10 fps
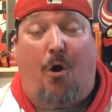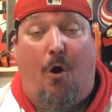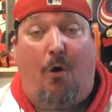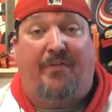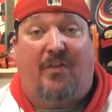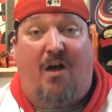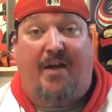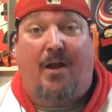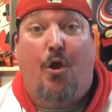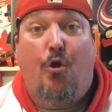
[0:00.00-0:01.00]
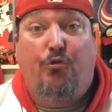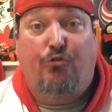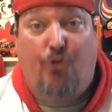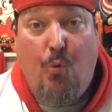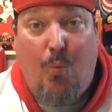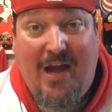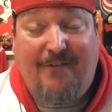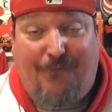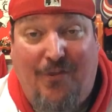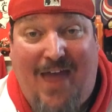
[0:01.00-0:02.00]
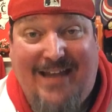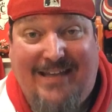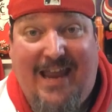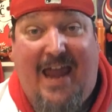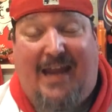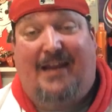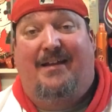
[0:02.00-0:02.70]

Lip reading: all on the line to win for that day.